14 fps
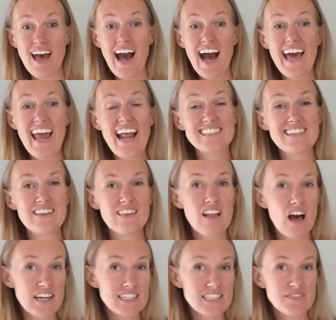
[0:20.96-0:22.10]
It has a
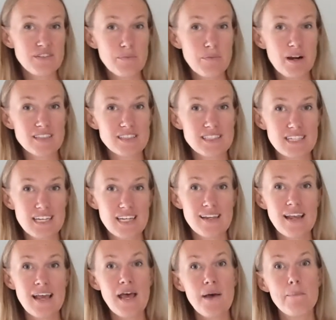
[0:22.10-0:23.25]
lot of different parts in
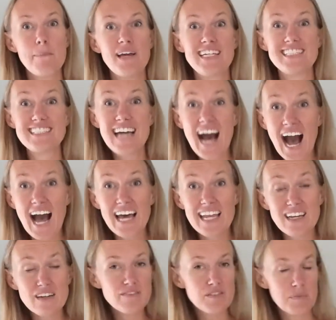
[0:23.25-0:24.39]
it, but a ton
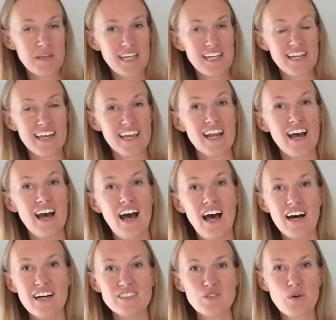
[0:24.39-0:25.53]
of repeating.
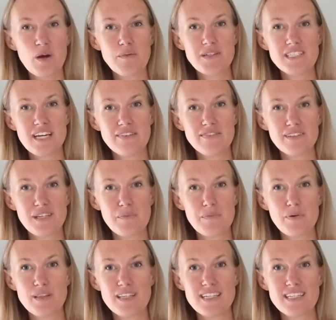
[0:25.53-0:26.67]
Uh, so I would definitely
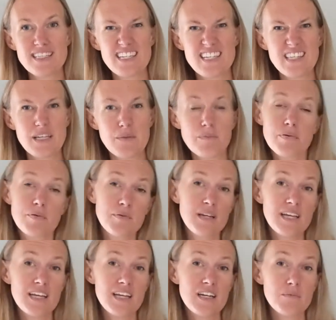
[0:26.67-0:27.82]
put this in the
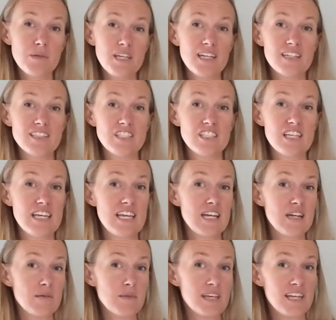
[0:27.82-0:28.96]
pre intermediate to the
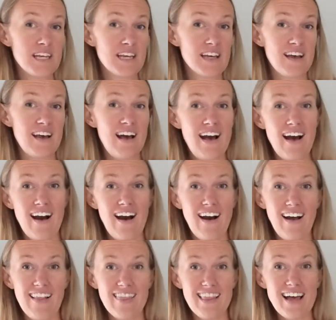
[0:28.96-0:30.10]
intermediate
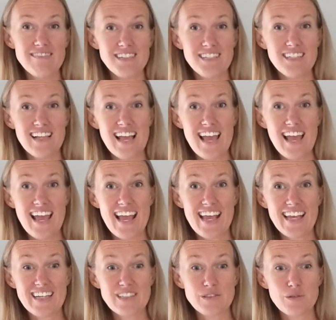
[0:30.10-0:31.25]
uh, level
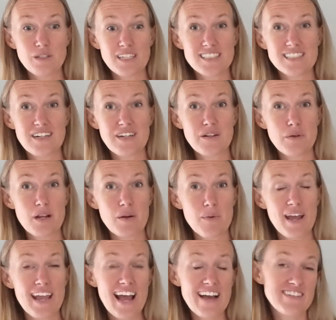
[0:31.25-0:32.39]
and we'll get started right
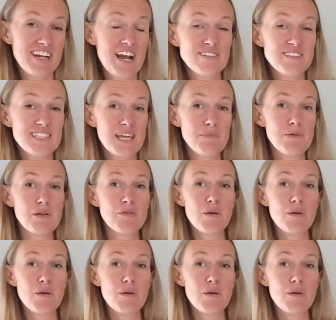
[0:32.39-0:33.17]
away after housekeeping.